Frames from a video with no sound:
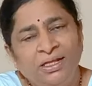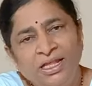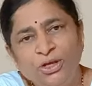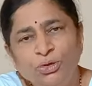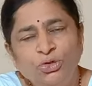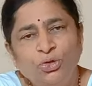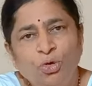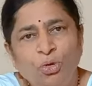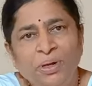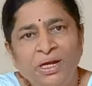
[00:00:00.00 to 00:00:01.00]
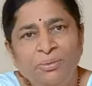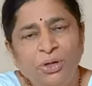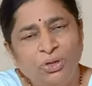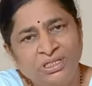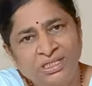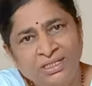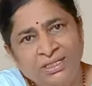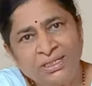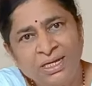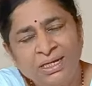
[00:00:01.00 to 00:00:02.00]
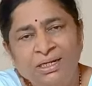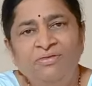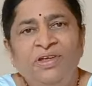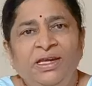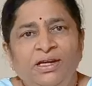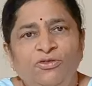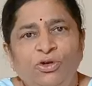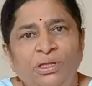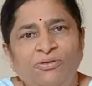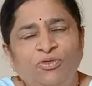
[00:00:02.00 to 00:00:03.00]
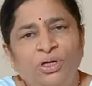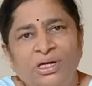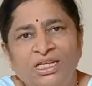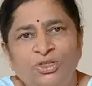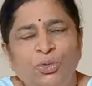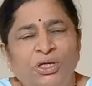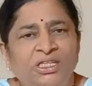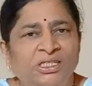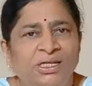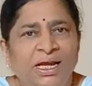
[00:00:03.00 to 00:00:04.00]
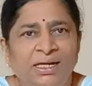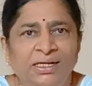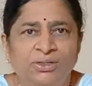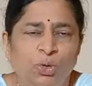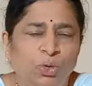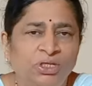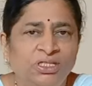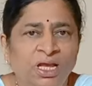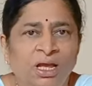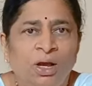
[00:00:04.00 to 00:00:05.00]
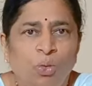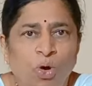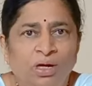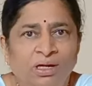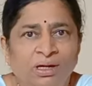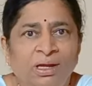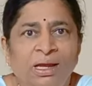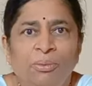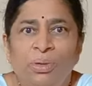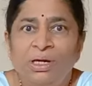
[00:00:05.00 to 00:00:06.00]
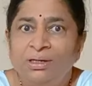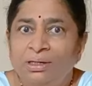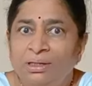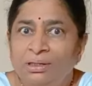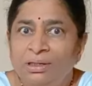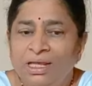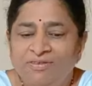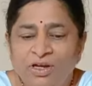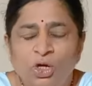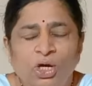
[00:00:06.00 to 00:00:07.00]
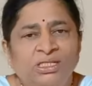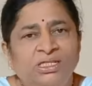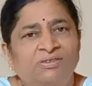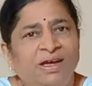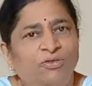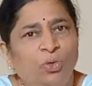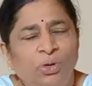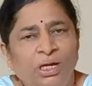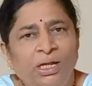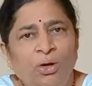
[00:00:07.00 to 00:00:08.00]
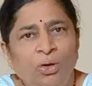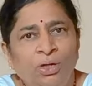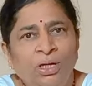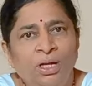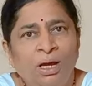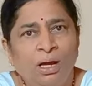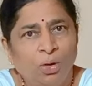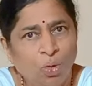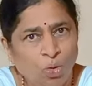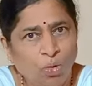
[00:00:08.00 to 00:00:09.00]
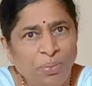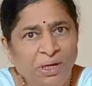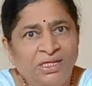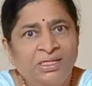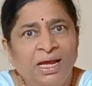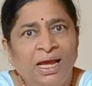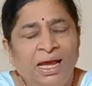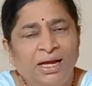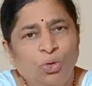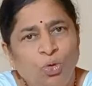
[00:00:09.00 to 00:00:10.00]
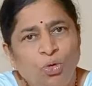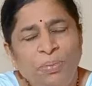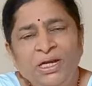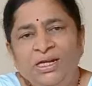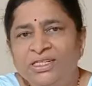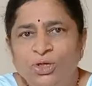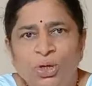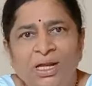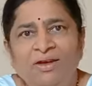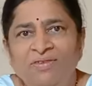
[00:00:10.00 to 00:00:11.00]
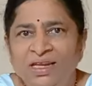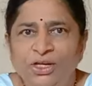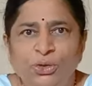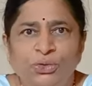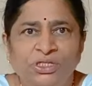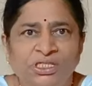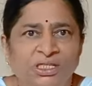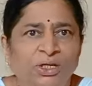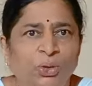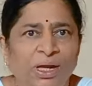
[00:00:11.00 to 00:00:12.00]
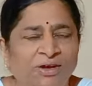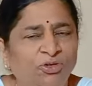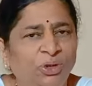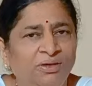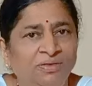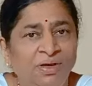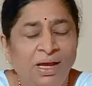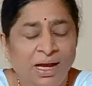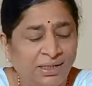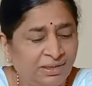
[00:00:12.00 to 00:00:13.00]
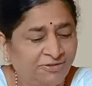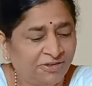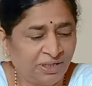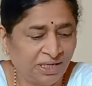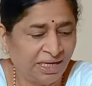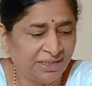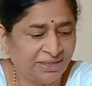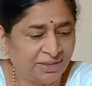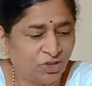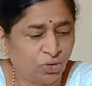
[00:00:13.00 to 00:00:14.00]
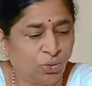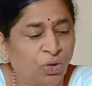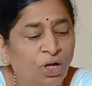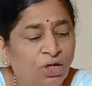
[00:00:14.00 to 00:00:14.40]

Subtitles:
They use coco peat because it is convenient for them for transportation and it holds water, but they will not survive only on coco peat, and coco peat does not have any nutrition. You will have to give other fertilizers too.